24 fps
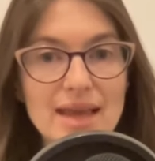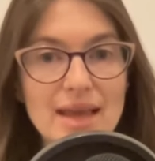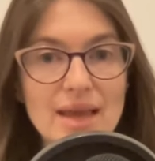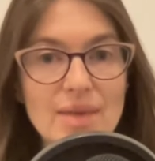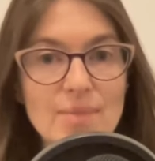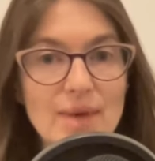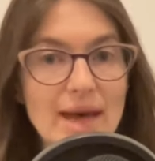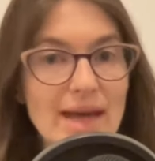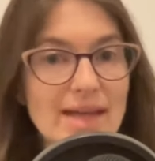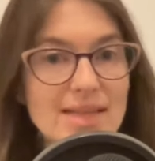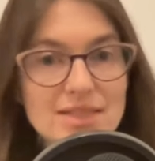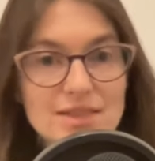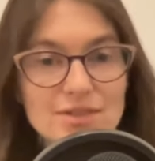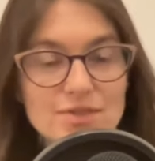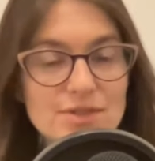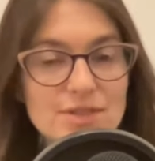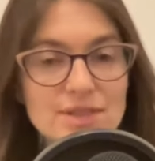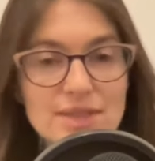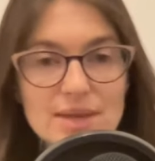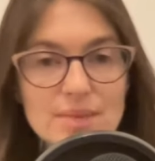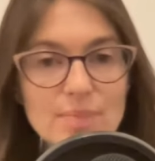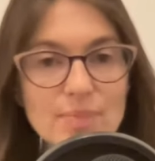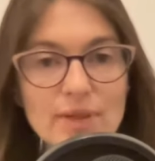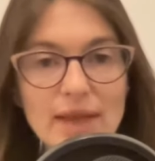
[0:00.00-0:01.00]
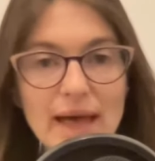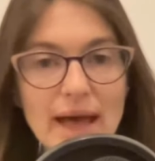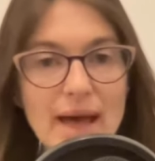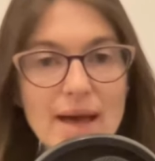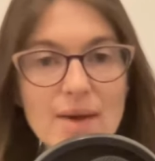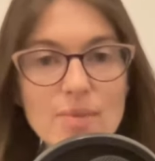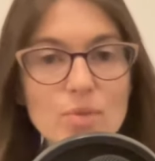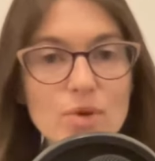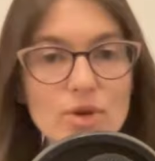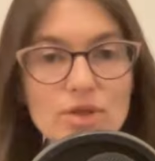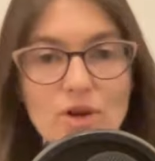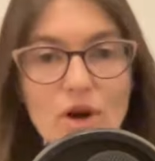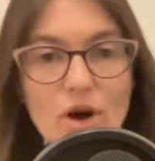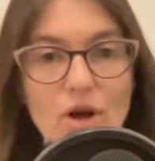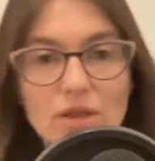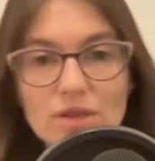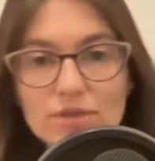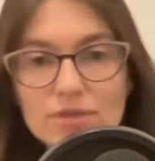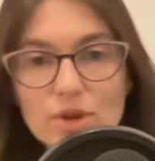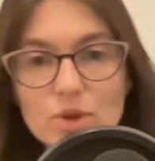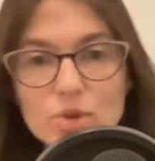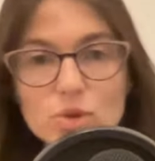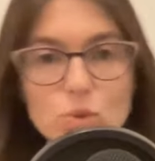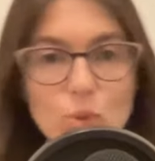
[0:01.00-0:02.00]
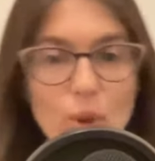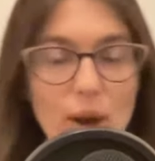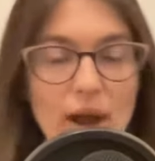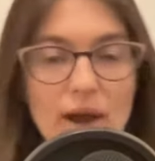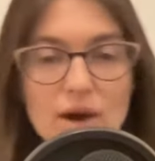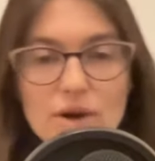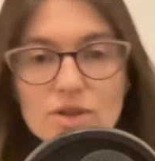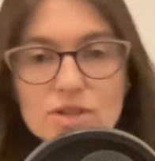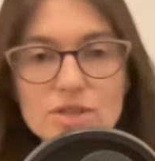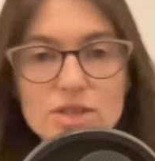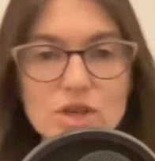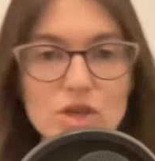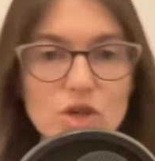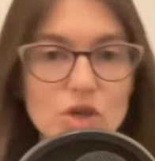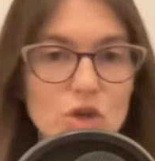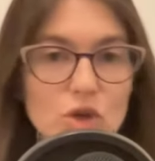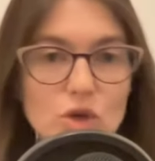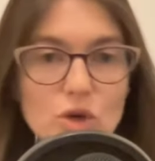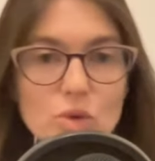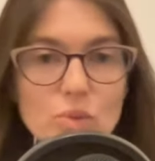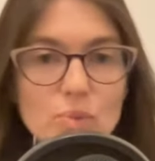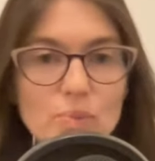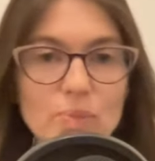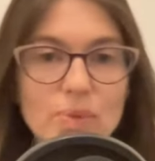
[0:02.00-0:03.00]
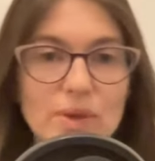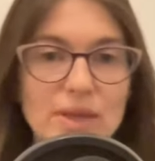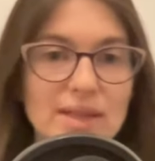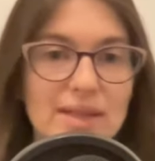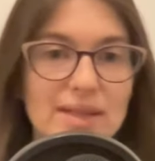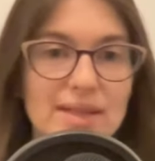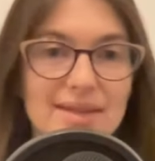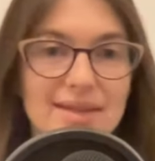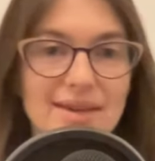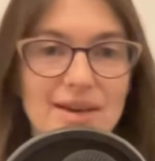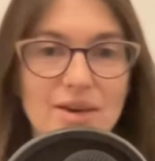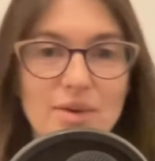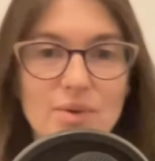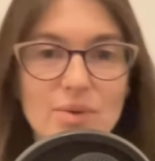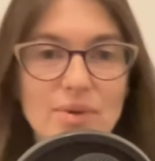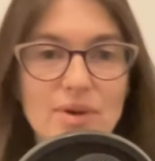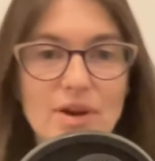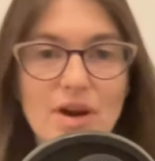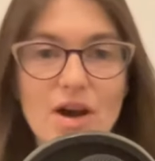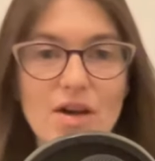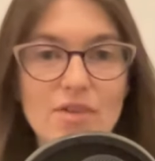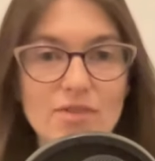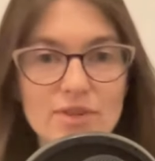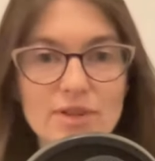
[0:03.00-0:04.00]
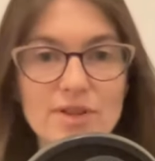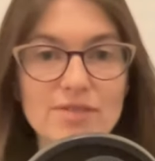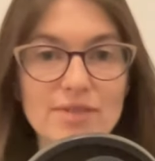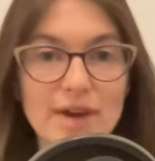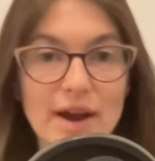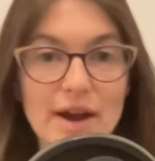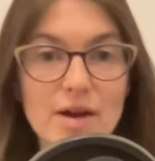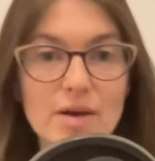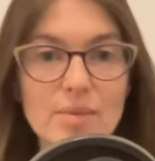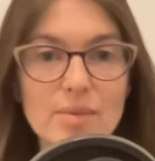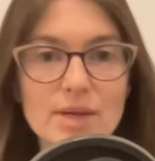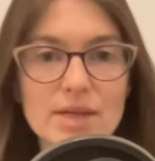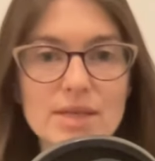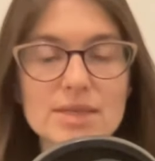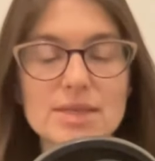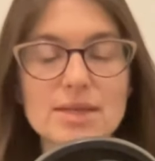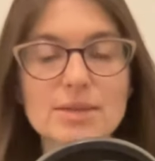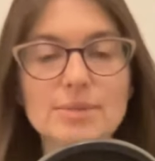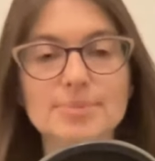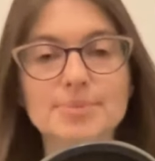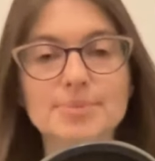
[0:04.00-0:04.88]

a massive sleep lab with all of those wires and goop and, you know, an awful yeah. environment.